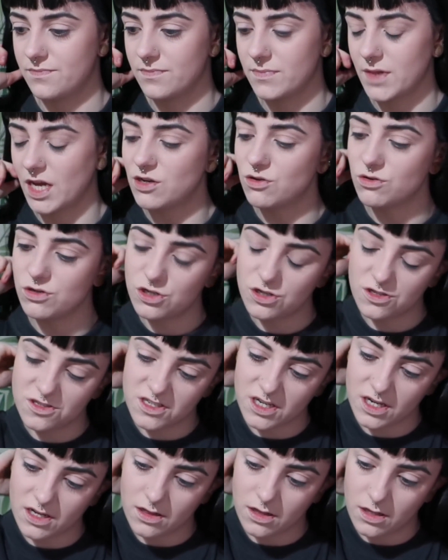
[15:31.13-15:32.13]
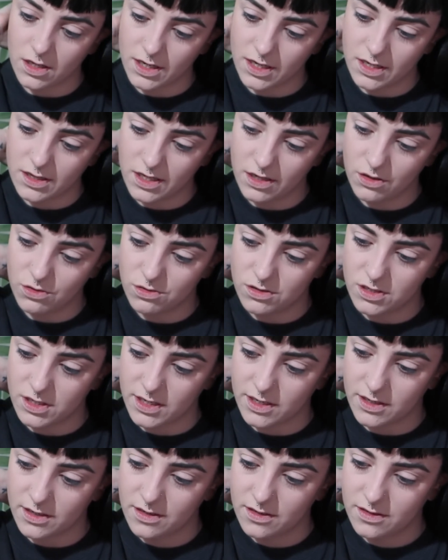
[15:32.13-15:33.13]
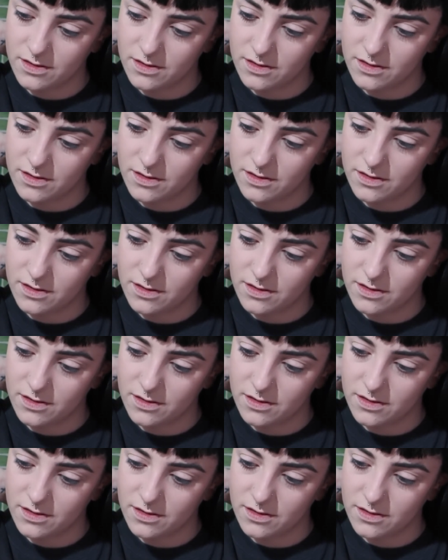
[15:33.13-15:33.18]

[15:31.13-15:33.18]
I know you should start light and then go dark.